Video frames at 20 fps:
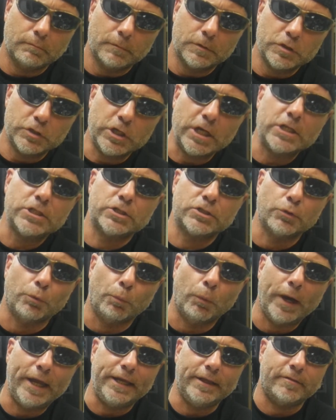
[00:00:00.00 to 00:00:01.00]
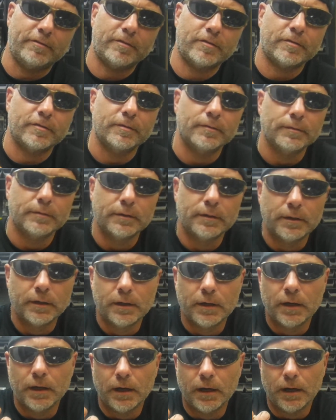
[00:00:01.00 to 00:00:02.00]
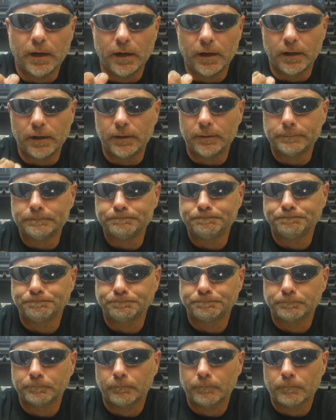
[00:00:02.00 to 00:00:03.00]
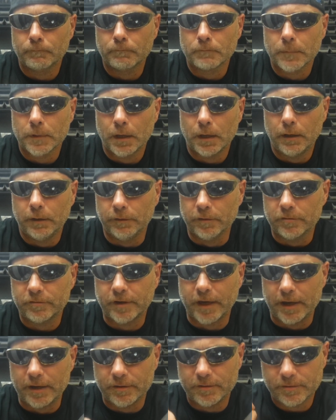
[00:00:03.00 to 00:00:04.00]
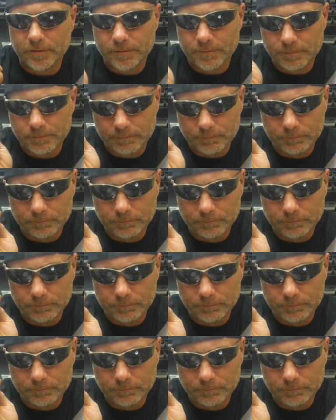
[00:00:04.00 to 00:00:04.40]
change the weights. In this case,